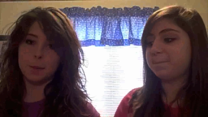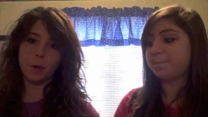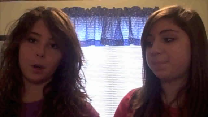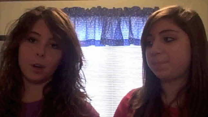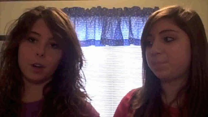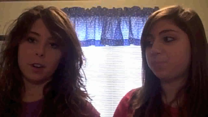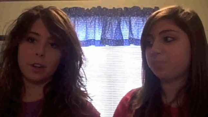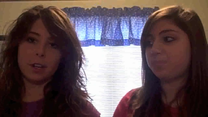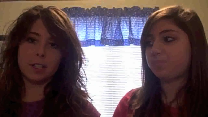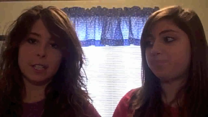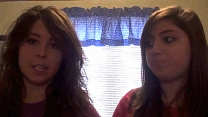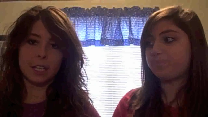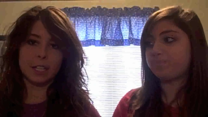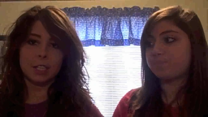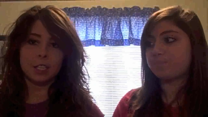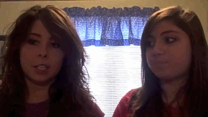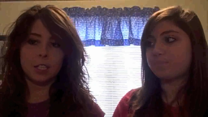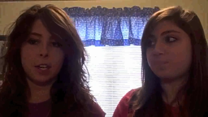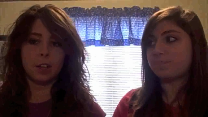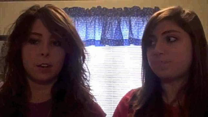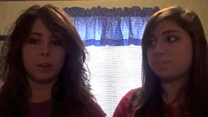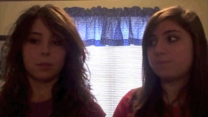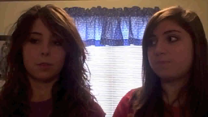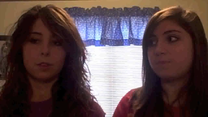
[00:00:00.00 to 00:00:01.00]
Speaker 1: pre-order their tickets
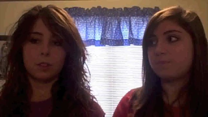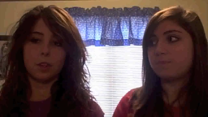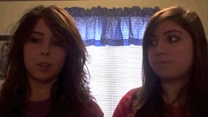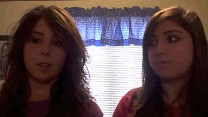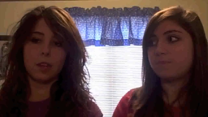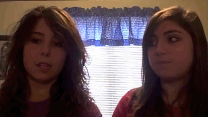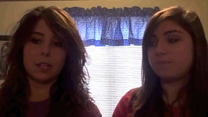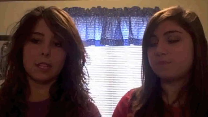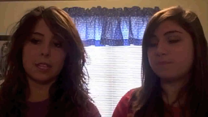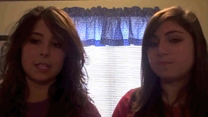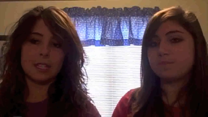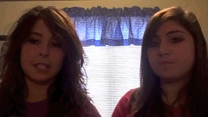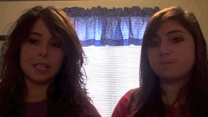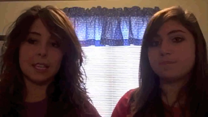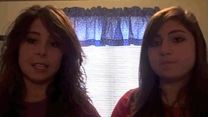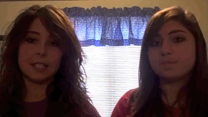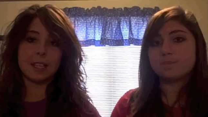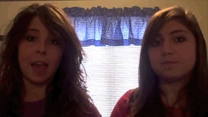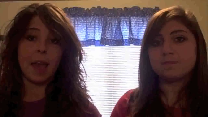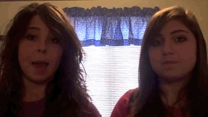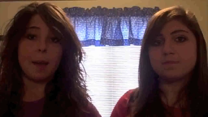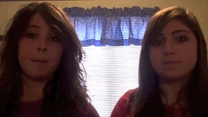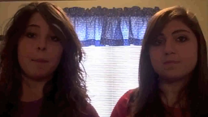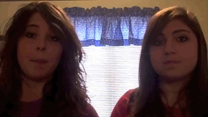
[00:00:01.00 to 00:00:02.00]
too, so that this
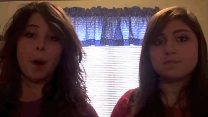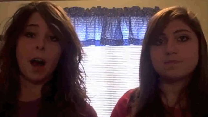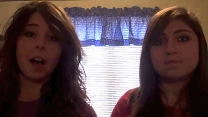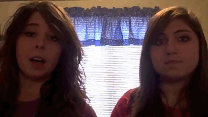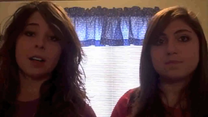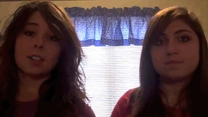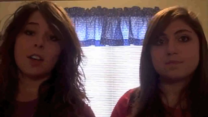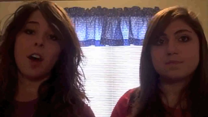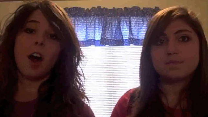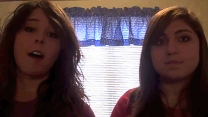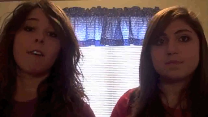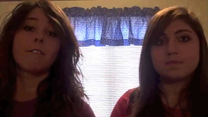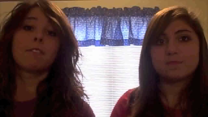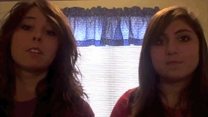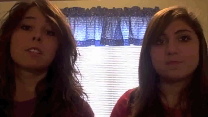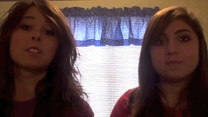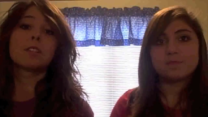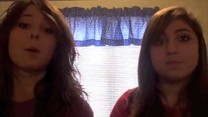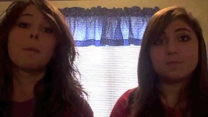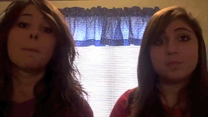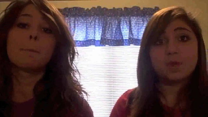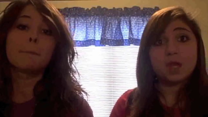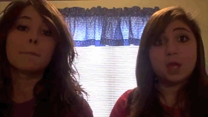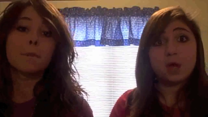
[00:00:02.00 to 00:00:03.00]
is a box
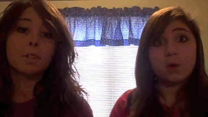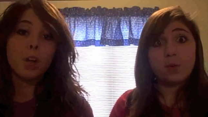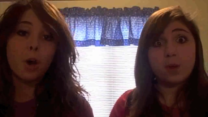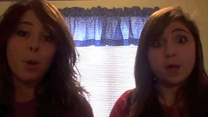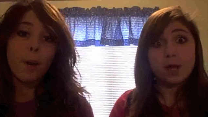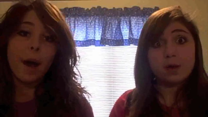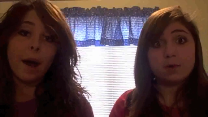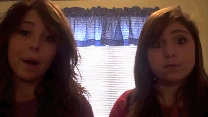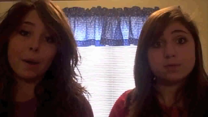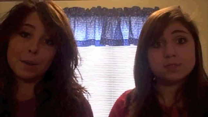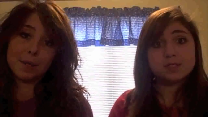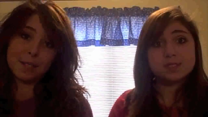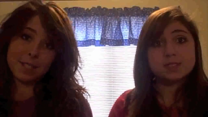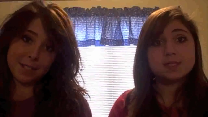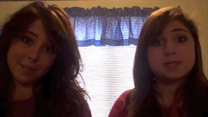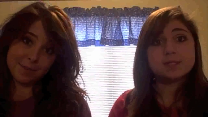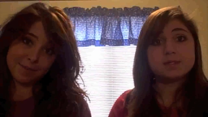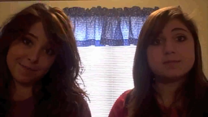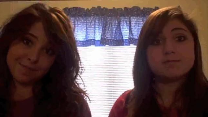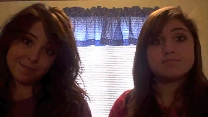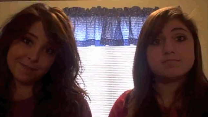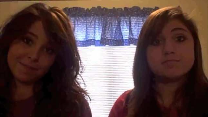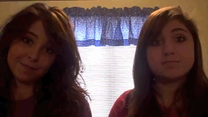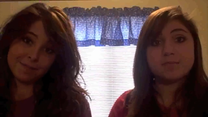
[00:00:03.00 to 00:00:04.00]
office blowout. blowout.
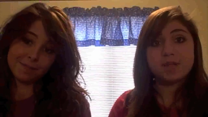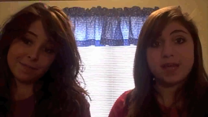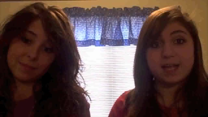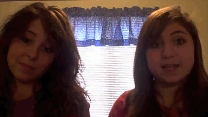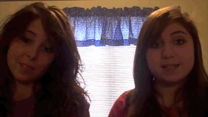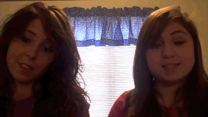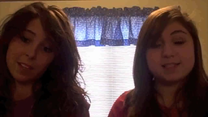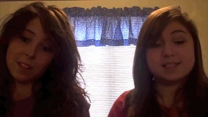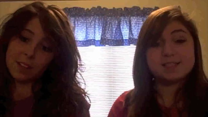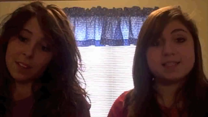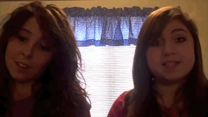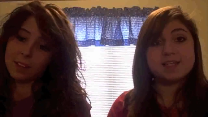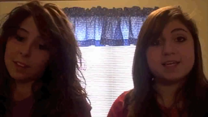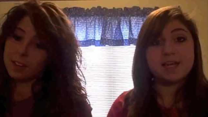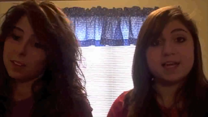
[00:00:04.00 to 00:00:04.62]
Hence the